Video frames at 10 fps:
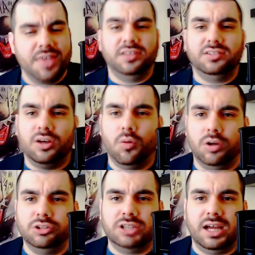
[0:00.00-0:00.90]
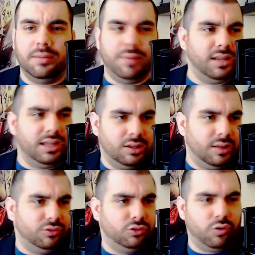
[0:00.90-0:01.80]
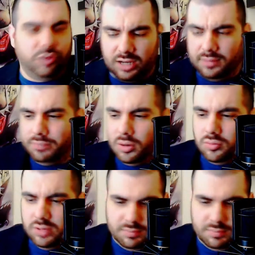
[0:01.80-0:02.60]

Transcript: I think it's like a one-shot about like a love story on a boat,